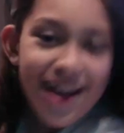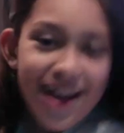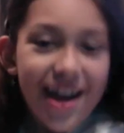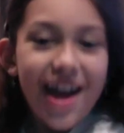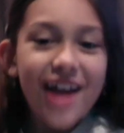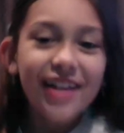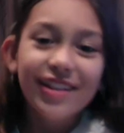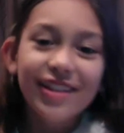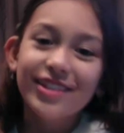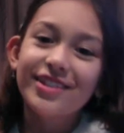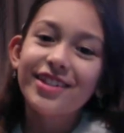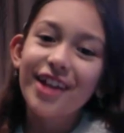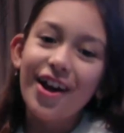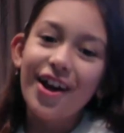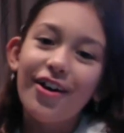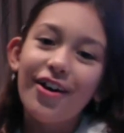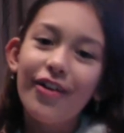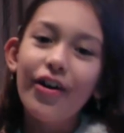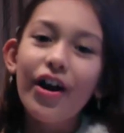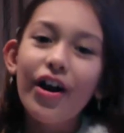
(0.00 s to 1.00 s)
So,
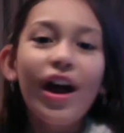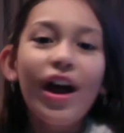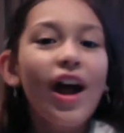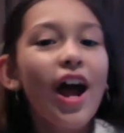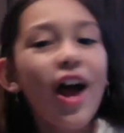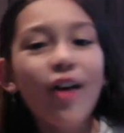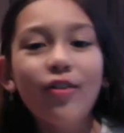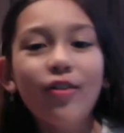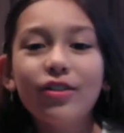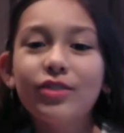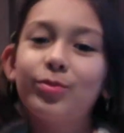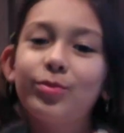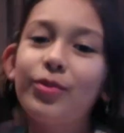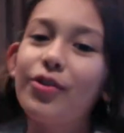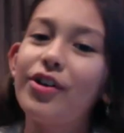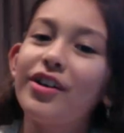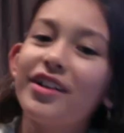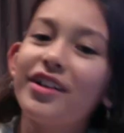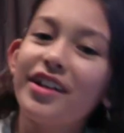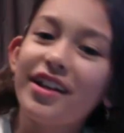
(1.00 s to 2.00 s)
I was
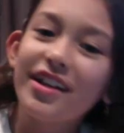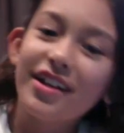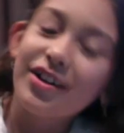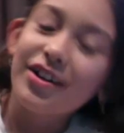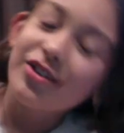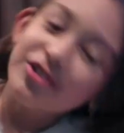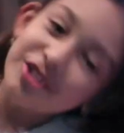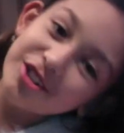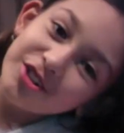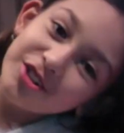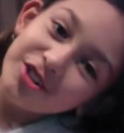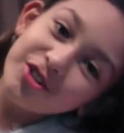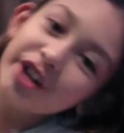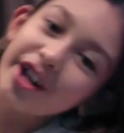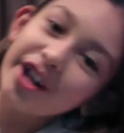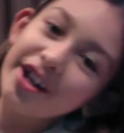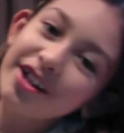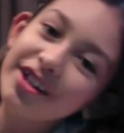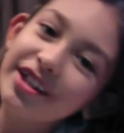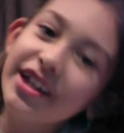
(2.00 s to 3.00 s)
born in
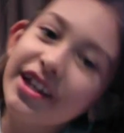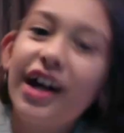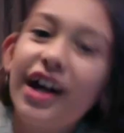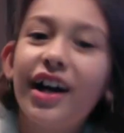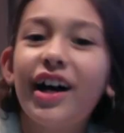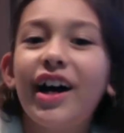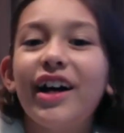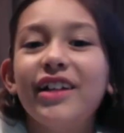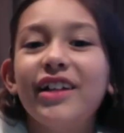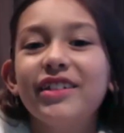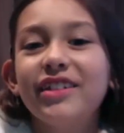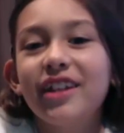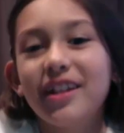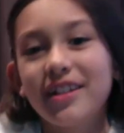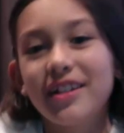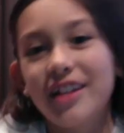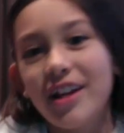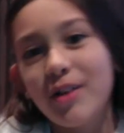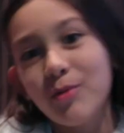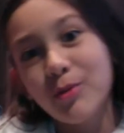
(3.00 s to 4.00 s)
Australia, and then
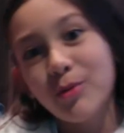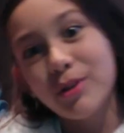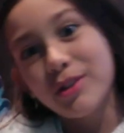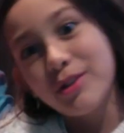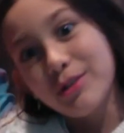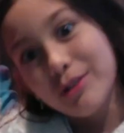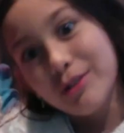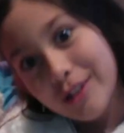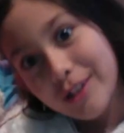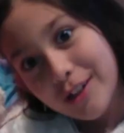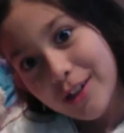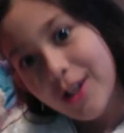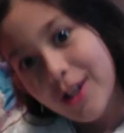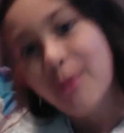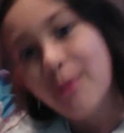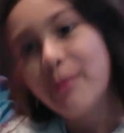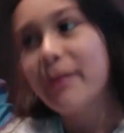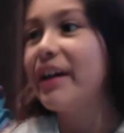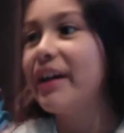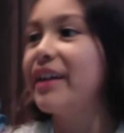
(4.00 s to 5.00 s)
I went to
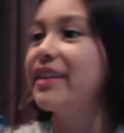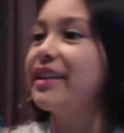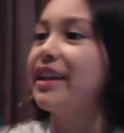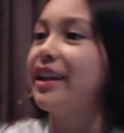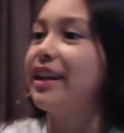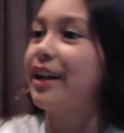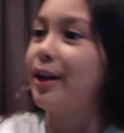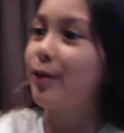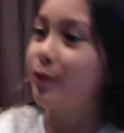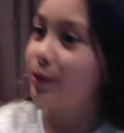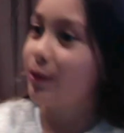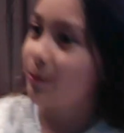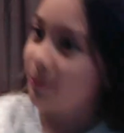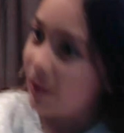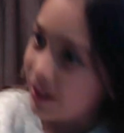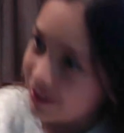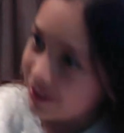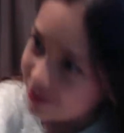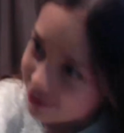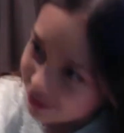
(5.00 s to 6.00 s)
Colombia, and then I went
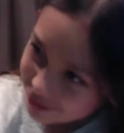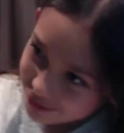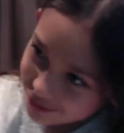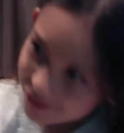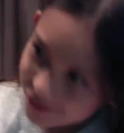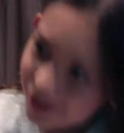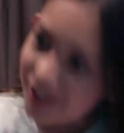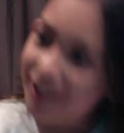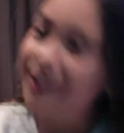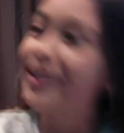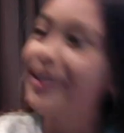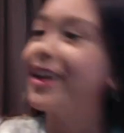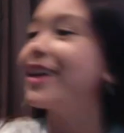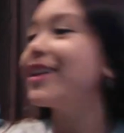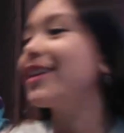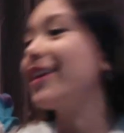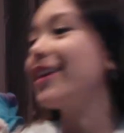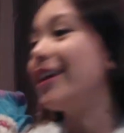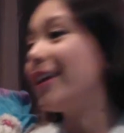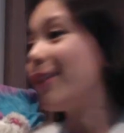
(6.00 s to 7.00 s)
back to Australia, and
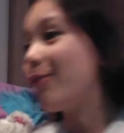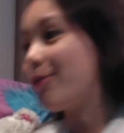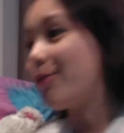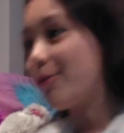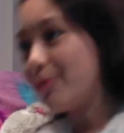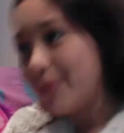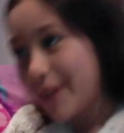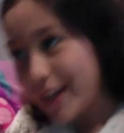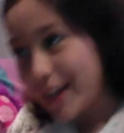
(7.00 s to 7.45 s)
then I went back